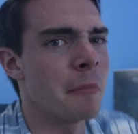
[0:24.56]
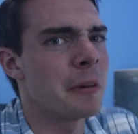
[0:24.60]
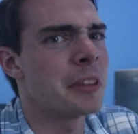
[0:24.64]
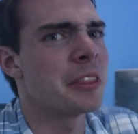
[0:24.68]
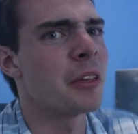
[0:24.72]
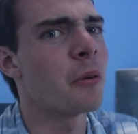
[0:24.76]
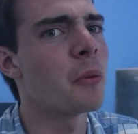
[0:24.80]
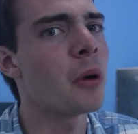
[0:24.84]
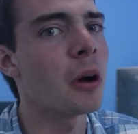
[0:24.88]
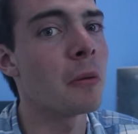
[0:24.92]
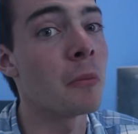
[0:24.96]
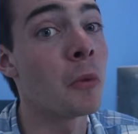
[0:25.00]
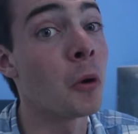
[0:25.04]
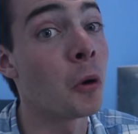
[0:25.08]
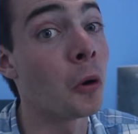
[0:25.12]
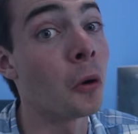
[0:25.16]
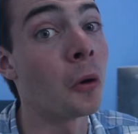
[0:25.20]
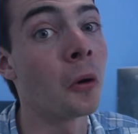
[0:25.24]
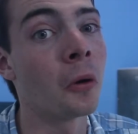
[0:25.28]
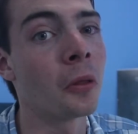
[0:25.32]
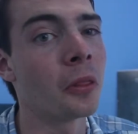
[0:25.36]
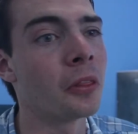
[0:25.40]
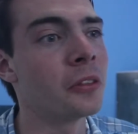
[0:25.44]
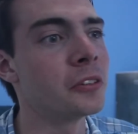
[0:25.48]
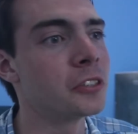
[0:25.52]
mean, there were
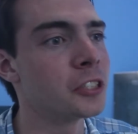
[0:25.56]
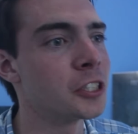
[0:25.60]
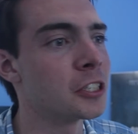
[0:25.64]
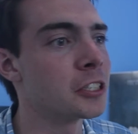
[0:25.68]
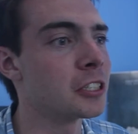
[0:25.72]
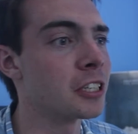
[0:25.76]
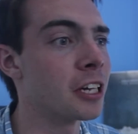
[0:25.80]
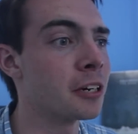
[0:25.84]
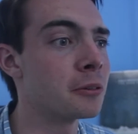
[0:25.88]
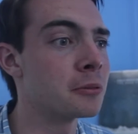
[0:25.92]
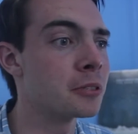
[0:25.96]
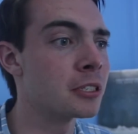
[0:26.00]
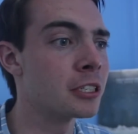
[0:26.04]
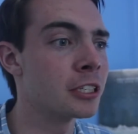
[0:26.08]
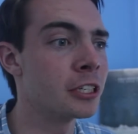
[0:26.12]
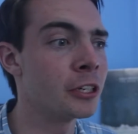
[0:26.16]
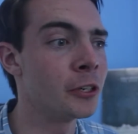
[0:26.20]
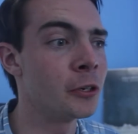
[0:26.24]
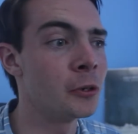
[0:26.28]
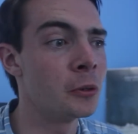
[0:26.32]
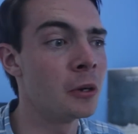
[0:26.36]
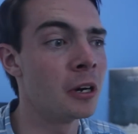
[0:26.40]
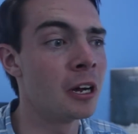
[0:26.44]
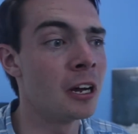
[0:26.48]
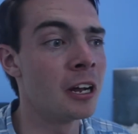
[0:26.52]
more than just those
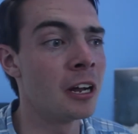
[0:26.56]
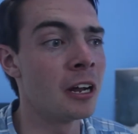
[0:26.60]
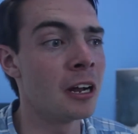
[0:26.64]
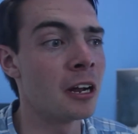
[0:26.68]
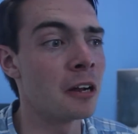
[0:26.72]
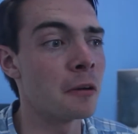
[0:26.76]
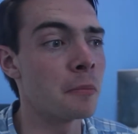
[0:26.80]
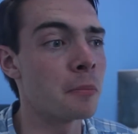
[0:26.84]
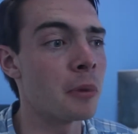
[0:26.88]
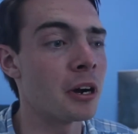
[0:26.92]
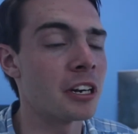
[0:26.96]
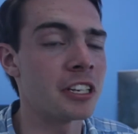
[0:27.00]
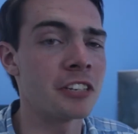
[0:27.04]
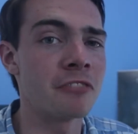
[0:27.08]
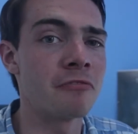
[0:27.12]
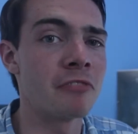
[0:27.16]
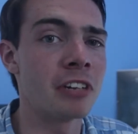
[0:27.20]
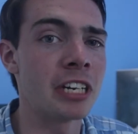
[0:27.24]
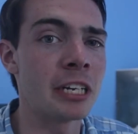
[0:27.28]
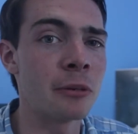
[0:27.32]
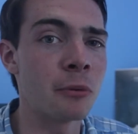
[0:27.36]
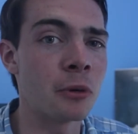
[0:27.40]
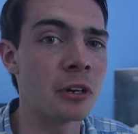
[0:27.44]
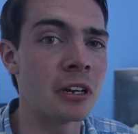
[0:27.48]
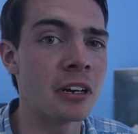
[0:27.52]
two, but I didn't
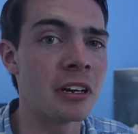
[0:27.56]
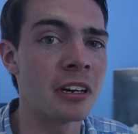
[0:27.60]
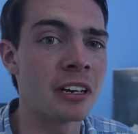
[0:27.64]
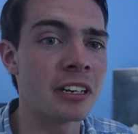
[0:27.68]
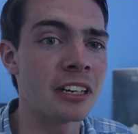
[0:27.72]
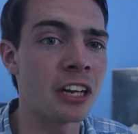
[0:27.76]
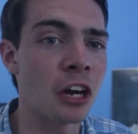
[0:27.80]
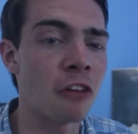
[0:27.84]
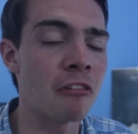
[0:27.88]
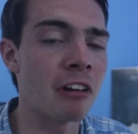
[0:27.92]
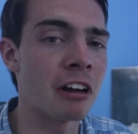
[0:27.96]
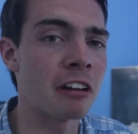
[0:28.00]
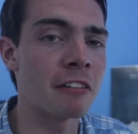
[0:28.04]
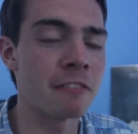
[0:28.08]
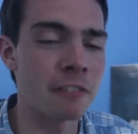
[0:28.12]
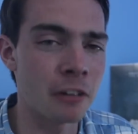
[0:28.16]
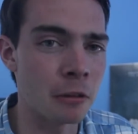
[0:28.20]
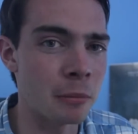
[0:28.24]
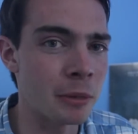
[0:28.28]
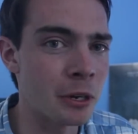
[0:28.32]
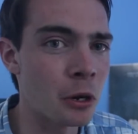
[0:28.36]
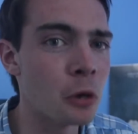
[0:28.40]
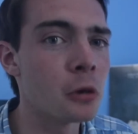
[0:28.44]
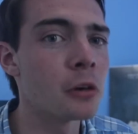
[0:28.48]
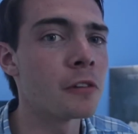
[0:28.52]
really want to go around
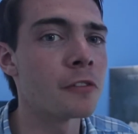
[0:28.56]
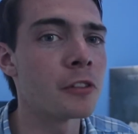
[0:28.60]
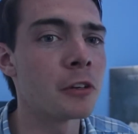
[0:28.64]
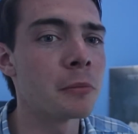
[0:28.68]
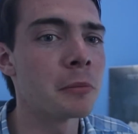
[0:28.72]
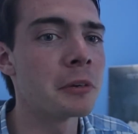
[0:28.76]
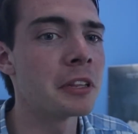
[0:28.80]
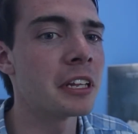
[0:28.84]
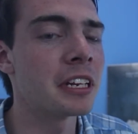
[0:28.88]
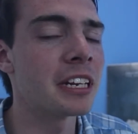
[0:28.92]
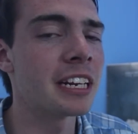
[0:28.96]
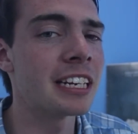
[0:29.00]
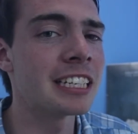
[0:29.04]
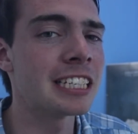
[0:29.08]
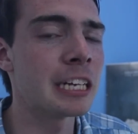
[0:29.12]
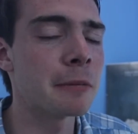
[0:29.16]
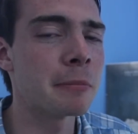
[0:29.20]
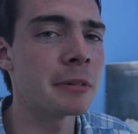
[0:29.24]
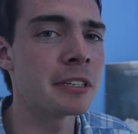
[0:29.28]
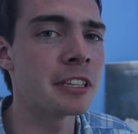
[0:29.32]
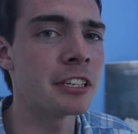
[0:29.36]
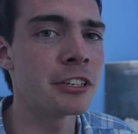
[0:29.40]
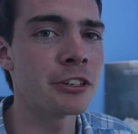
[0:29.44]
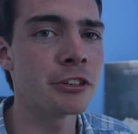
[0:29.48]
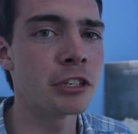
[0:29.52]
filming all of them and then end
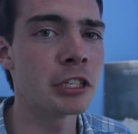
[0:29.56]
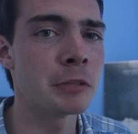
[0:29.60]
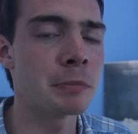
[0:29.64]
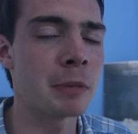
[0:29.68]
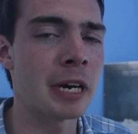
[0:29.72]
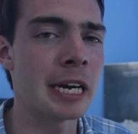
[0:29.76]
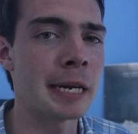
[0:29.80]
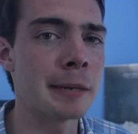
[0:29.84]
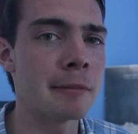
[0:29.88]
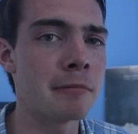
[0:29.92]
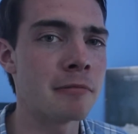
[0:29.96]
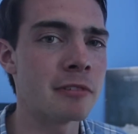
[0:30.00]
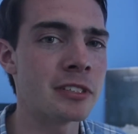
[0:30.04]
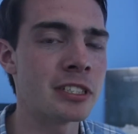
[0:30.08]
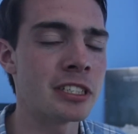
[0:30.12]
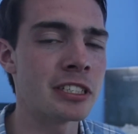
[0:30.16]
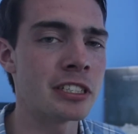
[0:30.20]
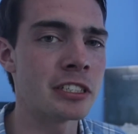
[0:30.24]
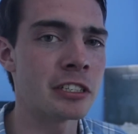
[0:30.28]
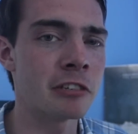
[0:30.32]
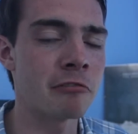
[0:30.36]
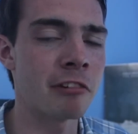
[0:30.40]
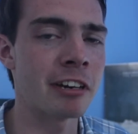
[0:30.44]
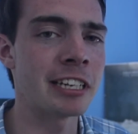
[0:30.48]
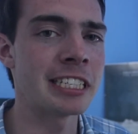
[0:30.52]
up in the
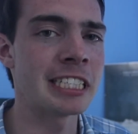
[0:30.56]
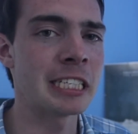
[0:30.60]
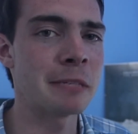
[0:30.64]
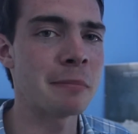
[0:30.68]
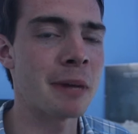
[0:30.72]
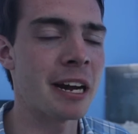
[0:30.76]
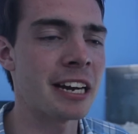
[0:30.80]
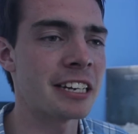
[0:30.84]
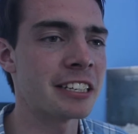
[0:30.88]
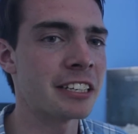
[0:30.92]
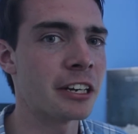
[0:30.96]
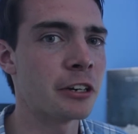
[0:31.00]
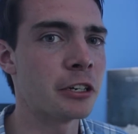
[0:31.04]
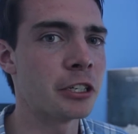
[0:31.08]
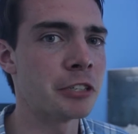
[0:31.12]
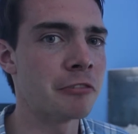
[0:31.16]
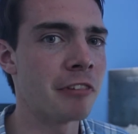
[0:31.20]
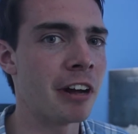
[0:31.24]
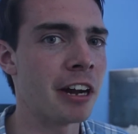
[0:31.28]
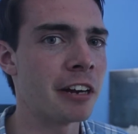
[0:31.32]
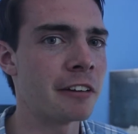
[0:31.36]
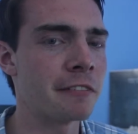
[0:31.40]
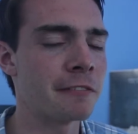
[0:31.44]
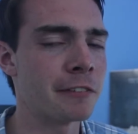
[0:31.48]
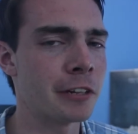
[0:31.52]
newspapers, crazy man goes
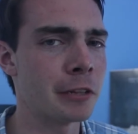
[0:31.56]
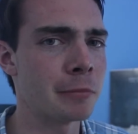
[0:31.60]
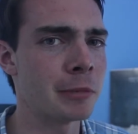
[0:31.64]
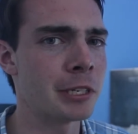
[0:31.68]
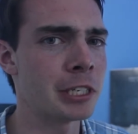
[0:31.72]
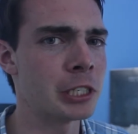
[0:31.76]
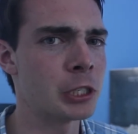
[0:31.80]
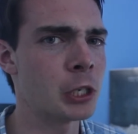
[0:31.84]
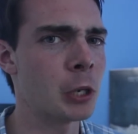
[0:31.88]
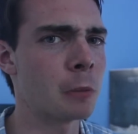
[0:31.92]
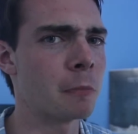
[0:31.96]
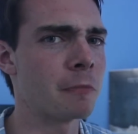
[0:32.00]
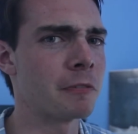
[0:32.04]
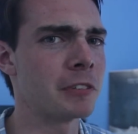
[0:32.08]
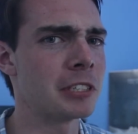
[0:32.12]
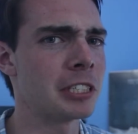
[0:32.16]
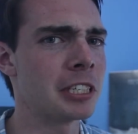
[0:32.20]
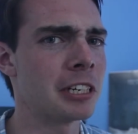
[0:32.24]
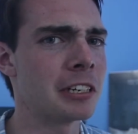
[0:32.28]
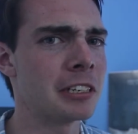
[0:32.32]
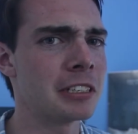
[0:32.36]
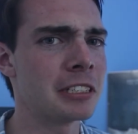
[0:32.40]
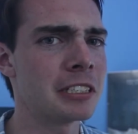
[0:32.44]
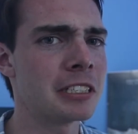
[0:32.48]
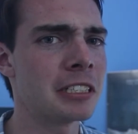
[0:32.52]
around filming shop
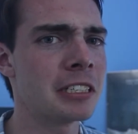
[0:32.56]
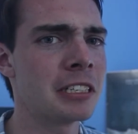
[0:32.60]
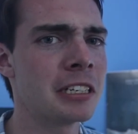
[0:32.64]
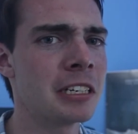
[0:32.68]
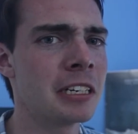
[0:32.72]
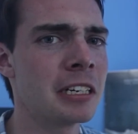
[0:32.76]
facades.